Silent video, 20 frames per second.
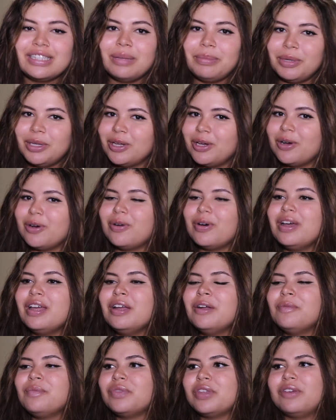Let me know
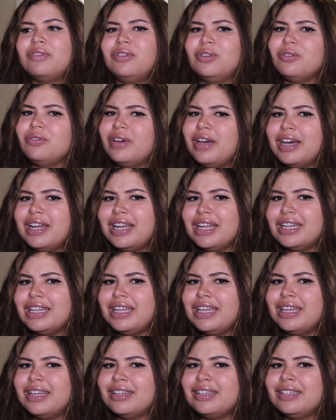if you've had
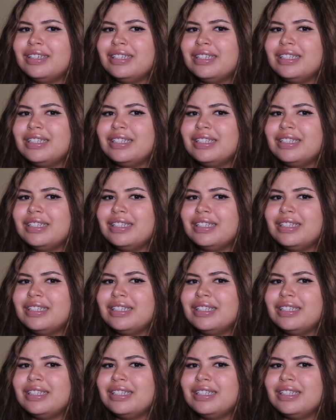any